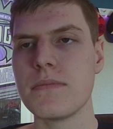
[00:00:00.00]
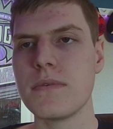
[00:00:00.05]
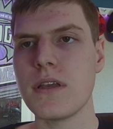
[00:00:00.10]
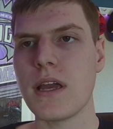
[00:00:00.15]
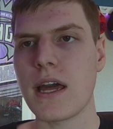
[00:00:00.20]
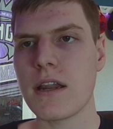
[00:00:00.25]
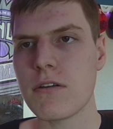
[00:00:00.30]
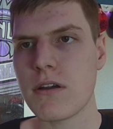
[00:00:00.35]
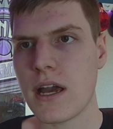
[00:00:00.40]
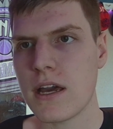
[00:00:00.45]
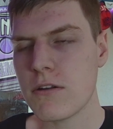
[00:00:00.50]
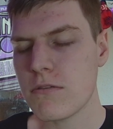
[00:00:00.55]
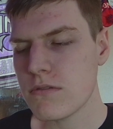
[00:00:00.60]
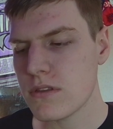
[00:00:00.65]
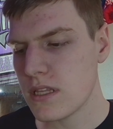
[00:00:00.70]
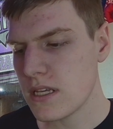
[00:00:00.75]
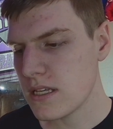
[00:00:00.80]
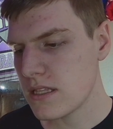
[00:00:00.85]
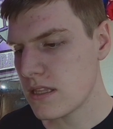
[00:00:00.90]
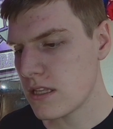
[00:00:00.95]
I don't
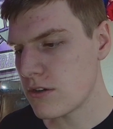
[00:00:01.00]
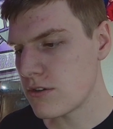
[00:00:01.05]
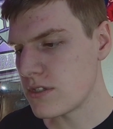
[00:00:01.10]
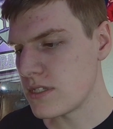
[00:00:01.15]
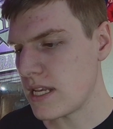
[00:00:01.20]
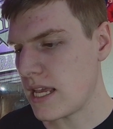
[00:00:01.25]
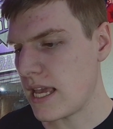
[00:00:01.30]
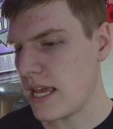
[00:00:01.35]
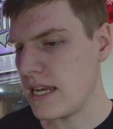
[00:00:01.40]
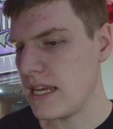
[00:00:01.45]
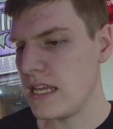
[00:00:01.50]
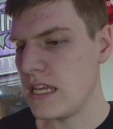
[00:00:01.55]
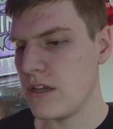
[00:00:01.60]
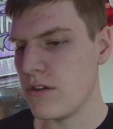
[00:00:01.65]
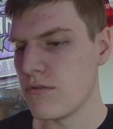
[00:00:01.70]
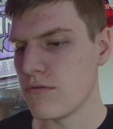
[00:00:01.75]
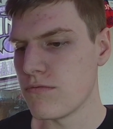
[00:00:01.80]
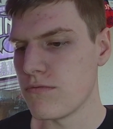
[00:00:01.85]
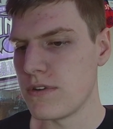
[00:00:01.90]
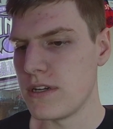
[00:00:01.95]
think there's any
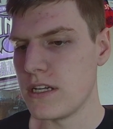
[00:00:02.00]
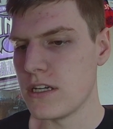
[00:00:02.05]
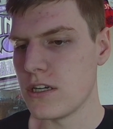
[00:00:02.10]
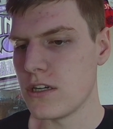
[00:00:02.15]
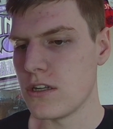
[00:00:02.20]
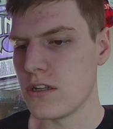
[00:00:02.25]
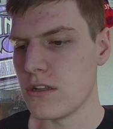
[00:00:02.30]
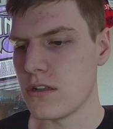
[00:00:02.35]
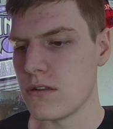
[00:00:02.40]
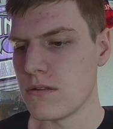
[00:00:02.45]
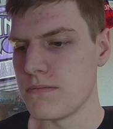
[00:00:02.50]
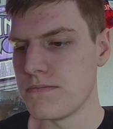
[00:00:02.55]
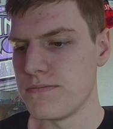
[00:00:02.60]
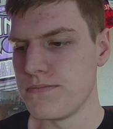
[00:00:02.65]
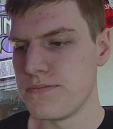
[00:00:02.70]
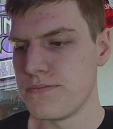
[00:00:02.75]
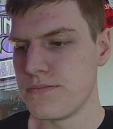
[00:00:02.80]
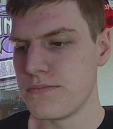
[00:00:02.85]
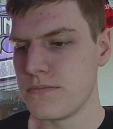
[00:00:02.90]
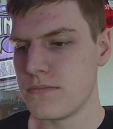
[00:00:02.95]
real
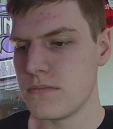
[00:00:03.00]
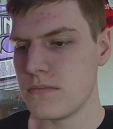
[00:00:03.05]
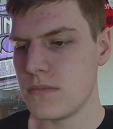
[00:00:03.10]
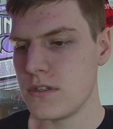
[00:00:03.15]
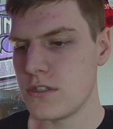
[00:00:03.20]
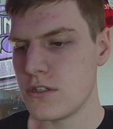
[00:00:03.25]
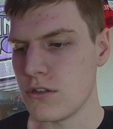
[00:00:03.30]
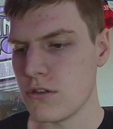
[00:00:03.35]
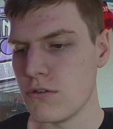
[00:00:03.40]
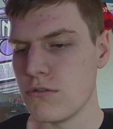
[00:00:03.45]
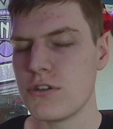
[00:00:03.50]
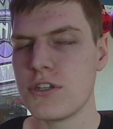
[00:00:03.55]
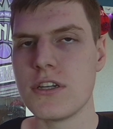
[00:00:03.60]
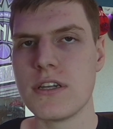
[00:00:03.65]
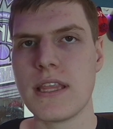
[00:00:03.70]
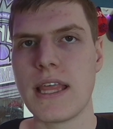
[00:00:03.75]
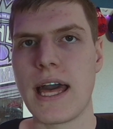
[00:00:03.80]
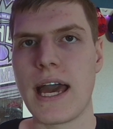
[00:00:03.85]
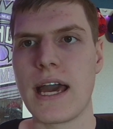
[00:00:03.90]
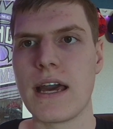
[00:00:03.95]
solution
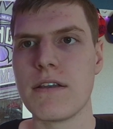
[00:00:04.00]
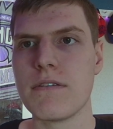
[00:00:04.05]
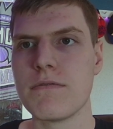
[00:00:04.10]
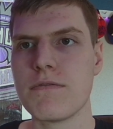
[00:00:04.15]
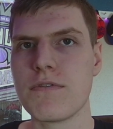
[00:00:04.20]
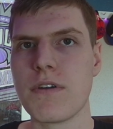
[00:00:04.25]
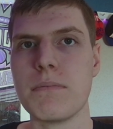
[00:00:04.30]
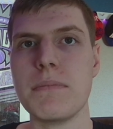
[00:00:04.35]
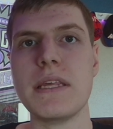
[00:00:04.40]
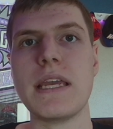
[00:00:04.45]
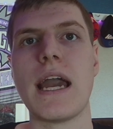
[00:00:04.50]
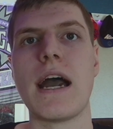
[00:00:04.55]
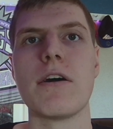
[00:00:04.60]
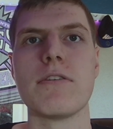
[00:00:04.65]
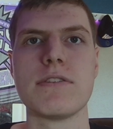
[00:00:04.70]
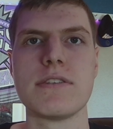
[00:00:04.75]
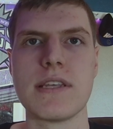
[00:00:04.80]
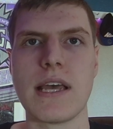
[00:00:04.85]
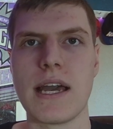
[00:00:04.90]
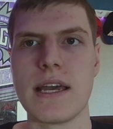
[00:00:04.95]
to that from the
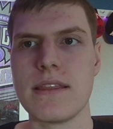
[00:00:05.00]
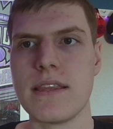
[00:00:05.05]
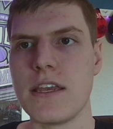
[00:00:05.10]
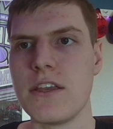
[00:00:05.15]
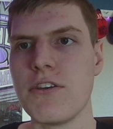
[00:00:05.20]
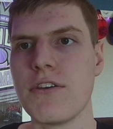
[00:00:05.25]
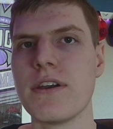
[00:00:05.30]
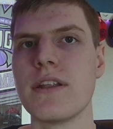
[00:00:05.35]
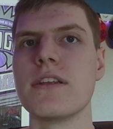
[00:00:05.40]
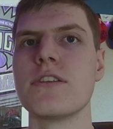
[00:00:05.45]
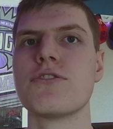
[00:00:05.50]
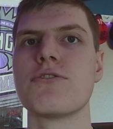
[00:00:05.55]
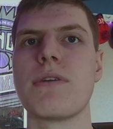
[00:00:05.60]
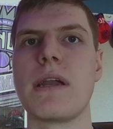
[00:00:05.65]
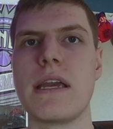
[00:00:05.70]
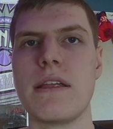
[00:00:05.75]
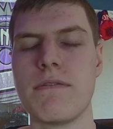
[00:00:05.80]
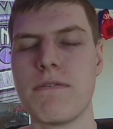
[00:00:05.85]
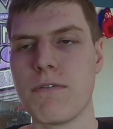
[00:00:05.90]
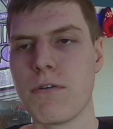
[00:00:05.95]
outside that you're going to
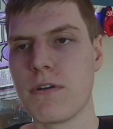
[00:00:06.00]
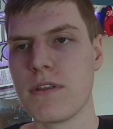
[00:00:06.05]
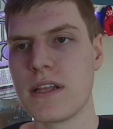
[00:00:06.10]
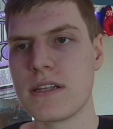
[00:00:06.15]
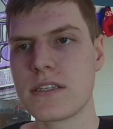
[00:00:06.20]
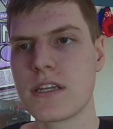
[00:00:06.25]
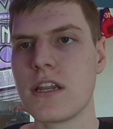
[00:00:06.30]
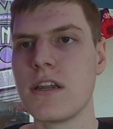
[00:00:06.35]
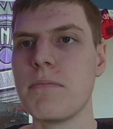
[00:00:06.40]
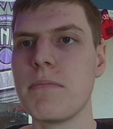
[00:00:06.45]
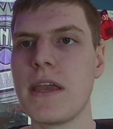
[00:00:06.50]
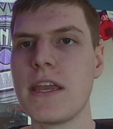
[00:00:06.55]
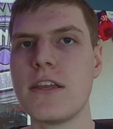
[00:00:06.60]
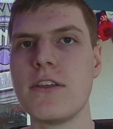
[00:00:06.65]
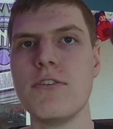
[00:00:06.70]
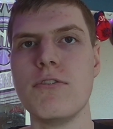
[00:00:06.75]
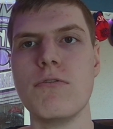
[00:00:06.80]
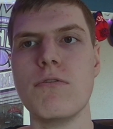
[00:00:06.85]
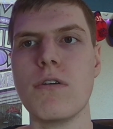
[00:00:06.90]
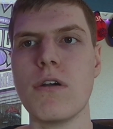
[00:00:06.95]
trade for. That's going to make
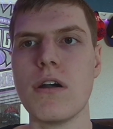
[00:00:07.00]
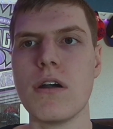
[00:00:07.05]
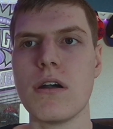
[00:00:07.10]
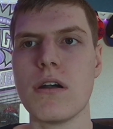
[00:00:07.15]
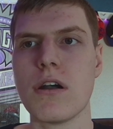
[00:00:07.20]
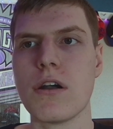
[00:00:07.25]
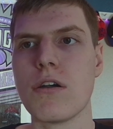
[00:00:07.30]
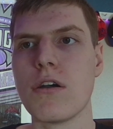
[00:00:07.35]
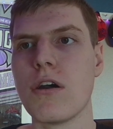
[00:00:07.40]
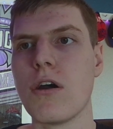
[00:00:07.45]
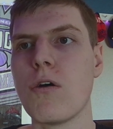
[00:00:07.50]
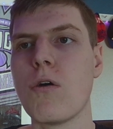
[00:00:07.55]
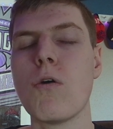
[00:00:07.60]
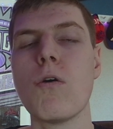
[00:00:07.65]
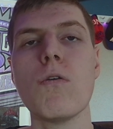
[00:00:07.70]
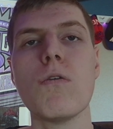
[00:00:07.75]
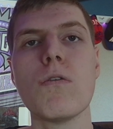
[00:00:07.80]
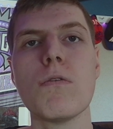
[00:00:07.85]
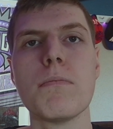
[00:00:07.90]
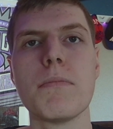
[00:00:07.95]
you a
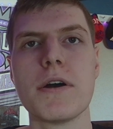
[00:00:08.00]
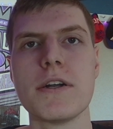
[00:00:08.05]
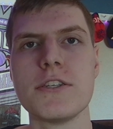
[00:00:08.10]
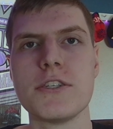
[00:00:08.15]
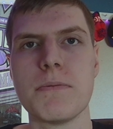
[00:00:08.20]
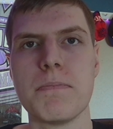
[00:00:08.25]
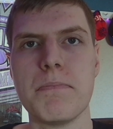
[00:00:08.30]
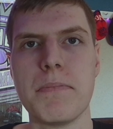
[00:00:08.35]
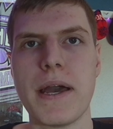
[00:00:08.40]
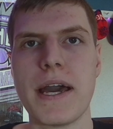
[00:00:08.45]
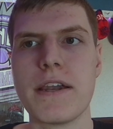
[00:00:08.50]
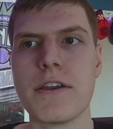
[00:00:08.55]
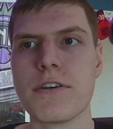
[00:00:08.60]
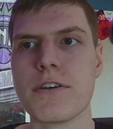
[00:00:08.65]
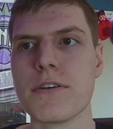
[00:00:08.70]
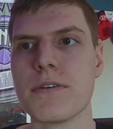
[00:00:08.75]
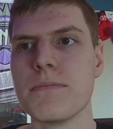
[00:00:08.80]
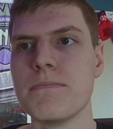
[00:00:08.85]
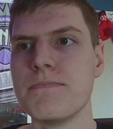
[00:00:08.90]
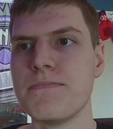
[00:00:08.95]
whole bunch
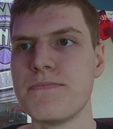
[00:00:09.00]
better